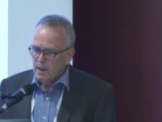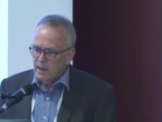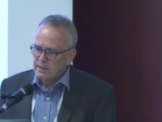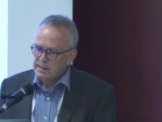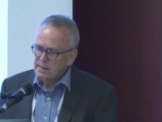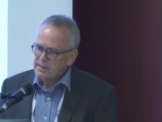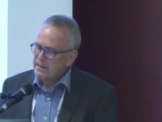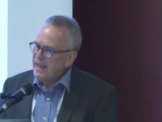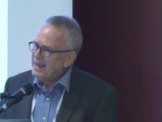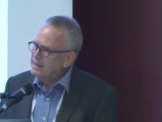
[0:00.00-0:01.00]
And this is
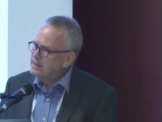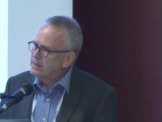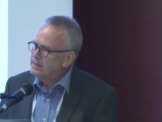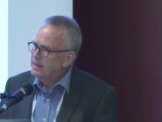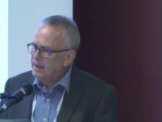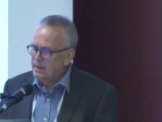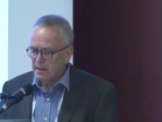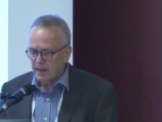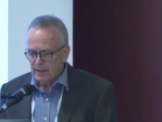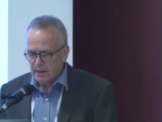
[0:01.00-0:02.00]
the NCCN
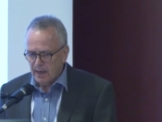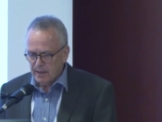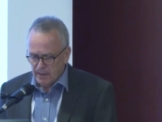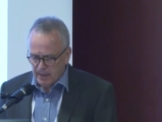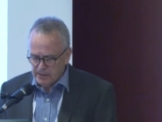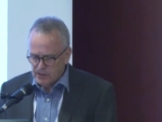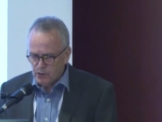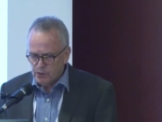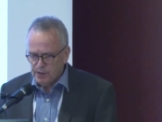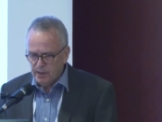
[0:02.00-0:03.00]
guideline. As you
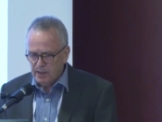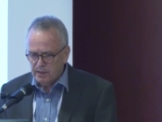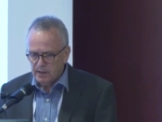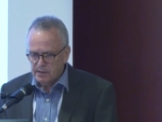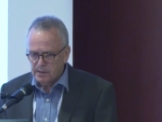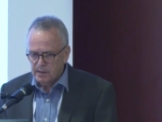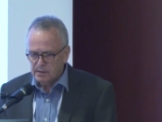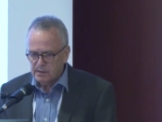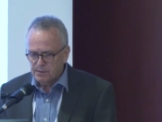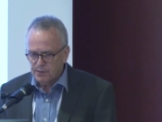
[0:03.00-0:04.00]
see, this
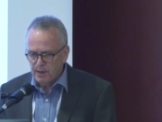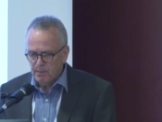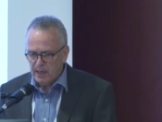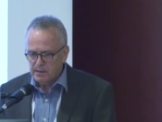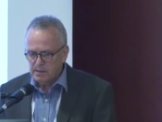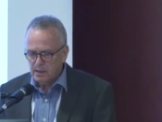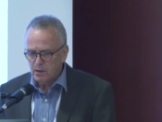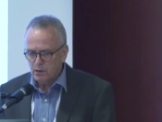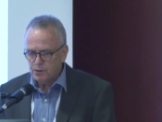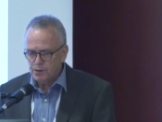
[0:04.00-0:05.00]
is 3 months
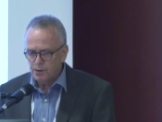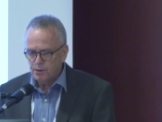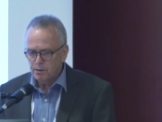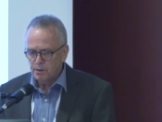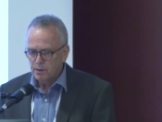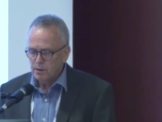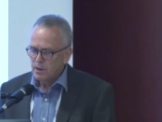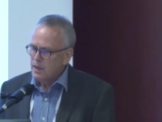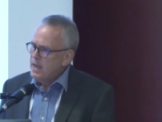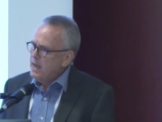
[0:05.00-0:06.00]
ago, June.
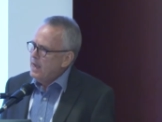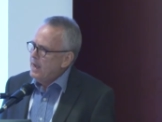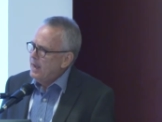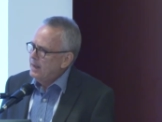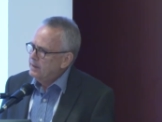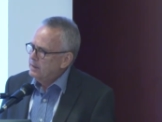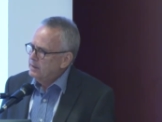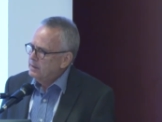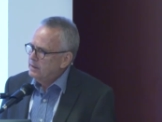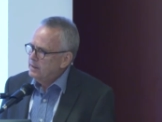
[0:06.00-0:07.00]
And
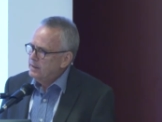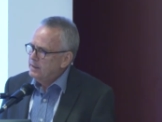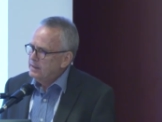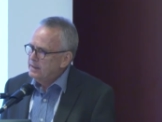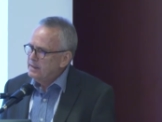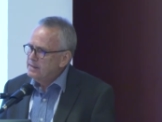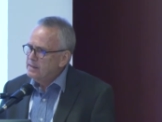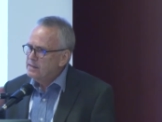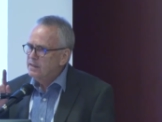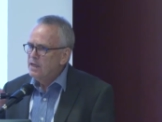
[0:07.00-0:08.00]
this
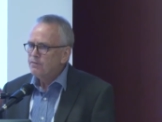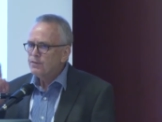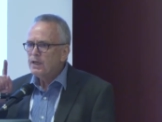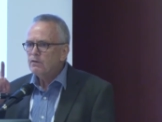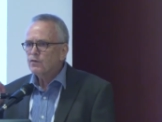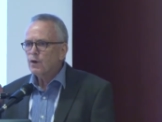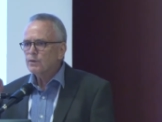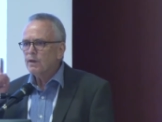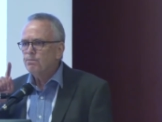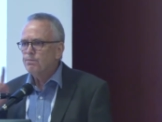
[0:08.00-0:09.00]
is different from
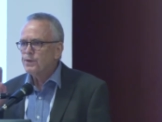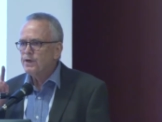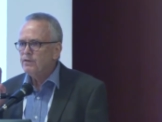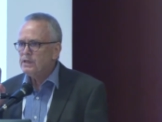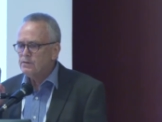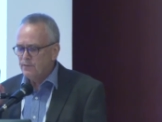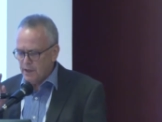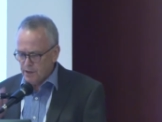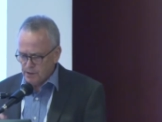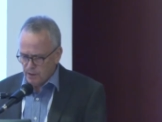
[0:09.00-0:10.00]
the previous
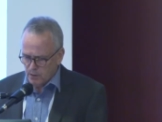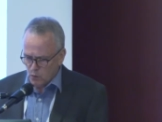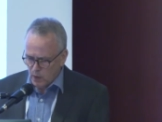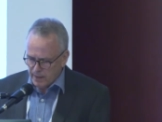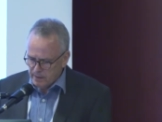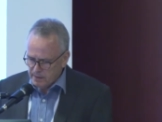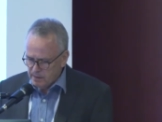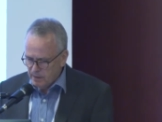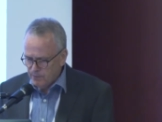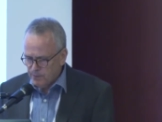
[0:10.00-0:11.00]
version. Why it is
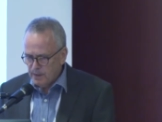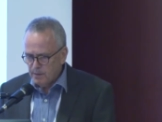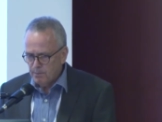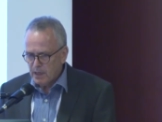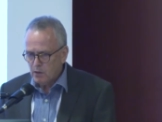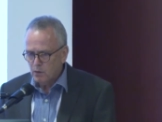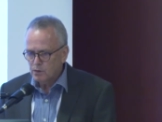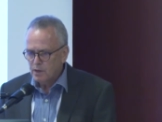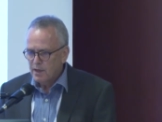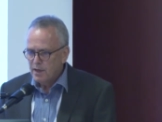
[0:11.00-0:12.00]
different?
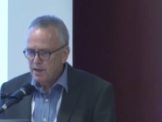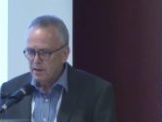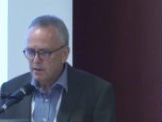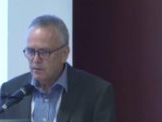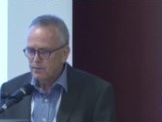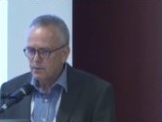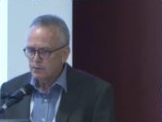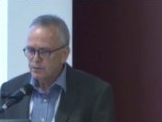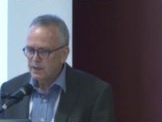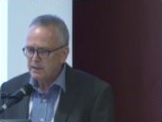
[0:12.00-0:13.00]
Because here, for
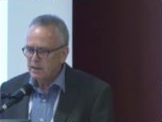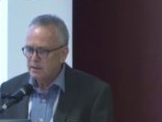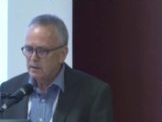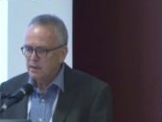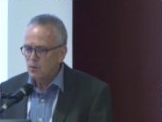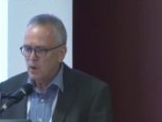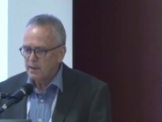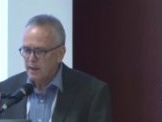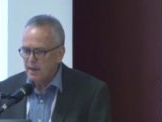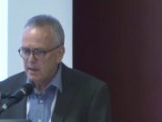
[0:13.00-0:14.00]
treating
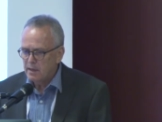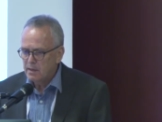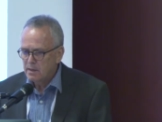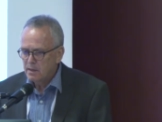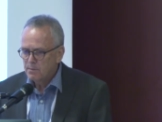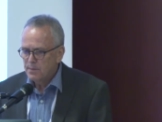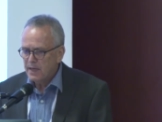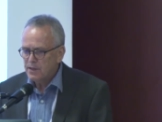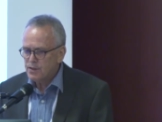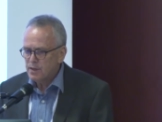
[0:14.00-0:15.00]
T1A
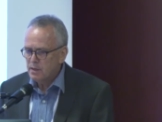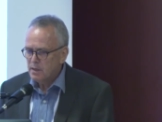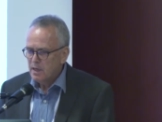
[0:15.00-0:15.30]
patient,